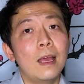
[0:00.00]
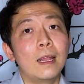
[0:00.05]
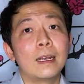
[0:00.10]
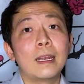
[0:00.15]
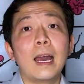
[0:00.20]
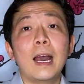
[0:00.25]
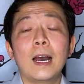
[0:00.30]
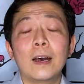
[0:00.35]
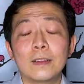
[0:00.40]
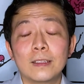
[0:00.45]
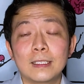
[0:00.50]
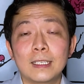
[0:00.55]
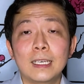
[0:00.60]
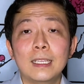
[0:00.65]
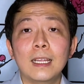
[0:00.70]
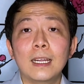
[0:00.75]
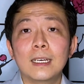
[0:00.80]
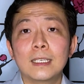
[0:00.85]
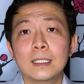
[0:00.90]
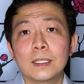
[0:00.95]
Now, the
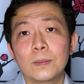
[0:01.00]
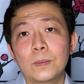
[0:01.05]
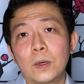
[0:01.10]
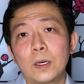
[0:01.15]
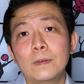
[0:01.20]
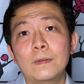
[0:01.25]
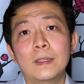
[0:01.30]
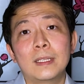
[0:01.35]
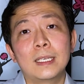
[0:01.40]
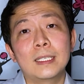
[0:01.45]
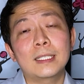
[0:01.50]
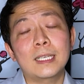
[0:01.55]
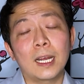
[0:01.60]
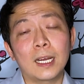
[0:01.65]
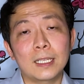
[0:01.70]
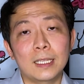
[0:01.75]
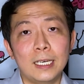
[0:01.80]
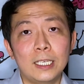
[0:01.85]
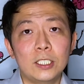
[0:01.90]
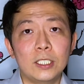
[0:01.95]
thing that is important for this
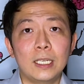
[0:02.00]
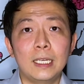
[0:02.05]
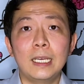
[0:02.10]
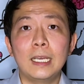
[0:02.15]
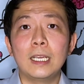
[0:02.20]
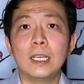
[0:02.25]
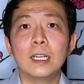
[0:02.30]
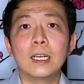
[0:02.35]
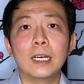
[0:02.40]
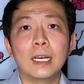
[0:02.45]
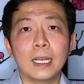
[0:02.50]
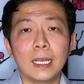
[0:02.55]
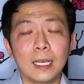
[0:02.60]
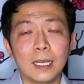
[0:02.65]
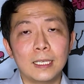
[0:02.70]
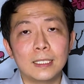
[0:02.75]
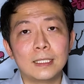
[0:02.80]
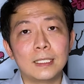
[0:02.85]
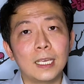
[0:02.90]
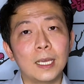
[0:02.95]
calculation here
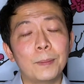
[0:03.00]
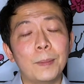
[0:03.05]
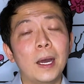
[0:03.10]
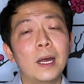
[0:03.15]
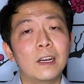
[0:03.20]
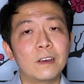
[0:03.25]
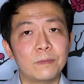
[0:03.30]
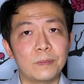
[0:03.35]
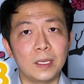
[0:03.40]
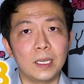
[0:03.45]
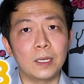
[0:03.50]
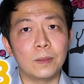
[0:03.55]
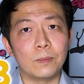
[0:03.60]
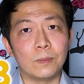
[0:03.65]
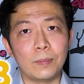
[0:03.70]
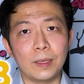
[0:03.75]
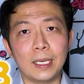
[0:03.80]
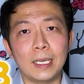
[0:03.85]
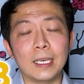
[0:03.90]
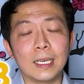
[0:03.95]
is the amount of
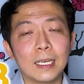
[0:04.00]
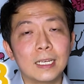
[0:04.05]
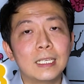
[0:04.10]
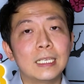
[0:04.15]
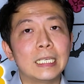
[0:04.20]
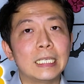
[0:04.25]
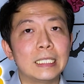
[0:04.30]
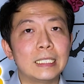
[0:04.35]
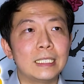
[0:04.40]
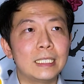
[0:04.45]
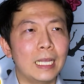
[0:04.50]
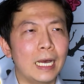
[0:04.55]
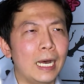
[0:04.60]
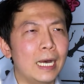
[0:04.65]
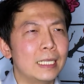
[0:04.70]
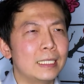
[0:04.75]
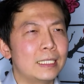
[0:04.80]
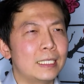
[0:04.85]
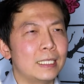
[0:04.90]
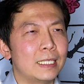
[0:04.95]
BNB. It is
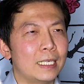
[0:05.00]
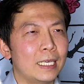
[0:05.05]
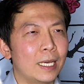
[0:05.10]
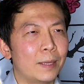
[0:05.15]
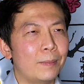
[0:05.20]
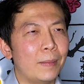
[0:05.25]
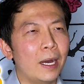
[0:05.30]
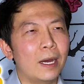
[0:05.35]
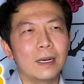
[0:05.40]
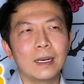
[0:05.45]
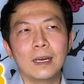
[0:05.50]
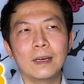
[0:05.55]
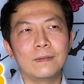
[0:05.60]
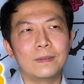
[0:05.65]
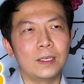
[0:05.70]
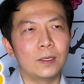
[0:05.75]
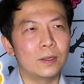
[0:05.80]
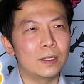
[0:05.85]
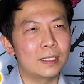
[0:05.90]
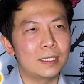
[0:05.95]
not the amount of
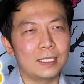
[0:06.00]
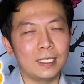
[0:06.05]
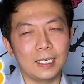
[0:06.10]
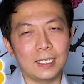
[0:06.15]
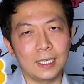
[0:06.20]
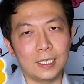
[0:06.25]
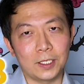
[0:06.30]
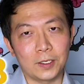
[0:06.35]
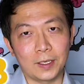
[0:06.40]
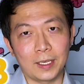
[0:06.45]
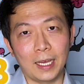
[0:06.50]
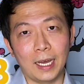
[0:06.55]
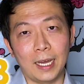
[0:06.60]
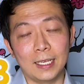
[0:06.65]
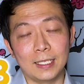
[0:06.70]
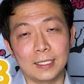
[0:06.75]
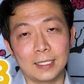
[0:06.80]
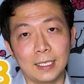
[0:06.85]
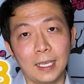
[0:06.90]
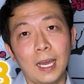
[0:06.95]
USD that you
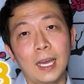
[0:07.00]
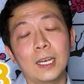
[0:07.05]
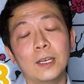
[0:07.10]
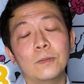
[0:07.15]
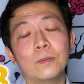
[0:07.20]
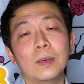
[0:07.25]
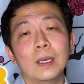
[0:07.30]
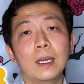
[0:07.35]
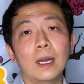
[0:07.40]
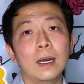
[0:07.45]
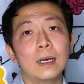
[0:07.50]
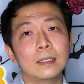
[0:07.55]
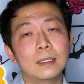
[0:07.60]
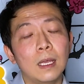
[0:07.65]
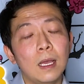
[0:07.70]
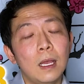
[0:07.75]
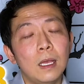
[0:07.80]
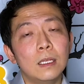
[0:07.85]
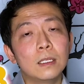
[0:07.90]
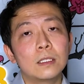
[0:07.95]
guys get because
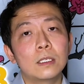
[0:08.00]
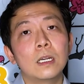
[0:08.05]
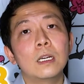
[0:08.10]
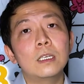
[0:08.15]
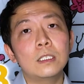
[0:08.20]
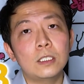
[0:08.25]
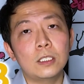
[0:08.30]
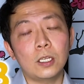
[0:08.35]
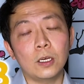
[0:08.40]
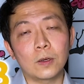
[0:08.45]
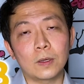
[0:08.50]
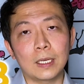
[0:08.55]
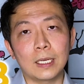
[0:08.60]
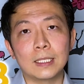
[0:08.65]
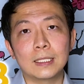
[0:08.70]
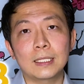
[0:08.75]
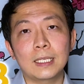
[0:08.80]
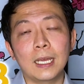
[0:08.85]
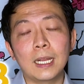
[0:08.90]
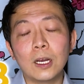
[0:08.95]
surge
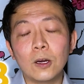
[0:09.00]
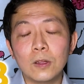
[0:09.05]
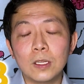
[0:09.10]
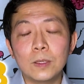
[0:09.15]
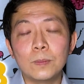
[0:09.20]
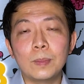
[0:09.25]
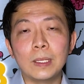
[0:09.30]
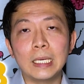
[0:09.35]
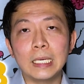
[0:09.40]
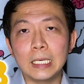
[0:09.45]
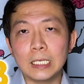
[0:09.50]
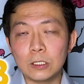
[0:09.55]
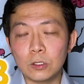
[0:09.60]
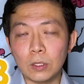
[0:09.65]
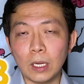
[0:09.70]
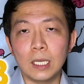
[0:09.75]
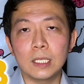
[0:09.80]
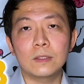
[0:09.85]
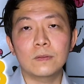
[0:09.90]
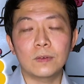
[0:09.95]
tokens can only be
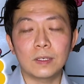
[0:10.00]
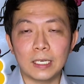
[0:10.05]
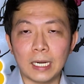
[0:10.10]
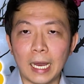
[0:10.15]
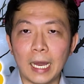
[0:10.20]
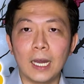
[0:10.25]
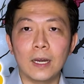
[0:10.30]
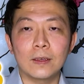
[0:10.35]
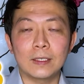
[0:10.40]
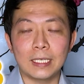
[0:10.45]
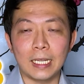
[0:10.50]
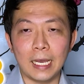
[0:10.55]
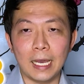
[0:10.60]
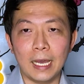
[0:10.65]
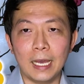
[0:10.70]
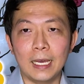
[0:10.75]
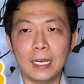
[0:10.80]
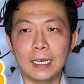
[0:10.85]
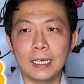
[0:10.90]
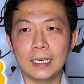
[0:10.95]
transferred out
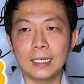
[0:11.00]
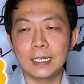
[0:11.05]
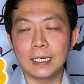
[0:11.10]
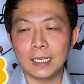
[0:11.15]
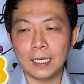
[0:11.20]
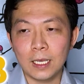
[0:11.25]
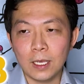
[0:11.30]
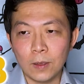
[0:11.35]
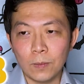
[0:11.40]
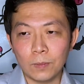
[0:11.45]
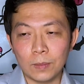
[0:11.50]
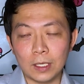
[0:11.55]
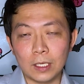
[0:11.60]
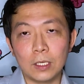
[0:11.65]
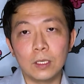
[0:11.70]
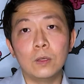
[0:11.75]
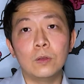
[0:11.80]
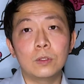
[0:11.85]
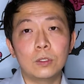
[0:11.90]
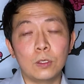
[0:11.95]
and be
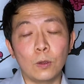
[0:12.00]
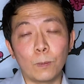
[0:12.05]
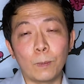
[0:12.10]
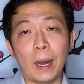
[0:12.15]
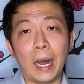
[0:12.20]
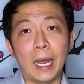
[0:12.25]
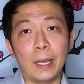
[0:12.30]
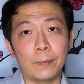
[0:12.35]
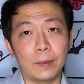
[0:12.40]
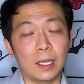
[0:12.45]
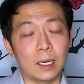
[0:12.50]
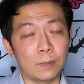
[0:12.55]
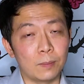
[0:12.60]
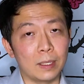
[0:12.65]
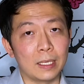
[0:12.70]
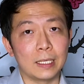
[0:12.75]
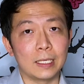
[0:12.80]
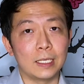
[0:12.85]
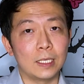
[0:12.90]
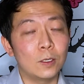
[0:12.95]
used to buy BNB.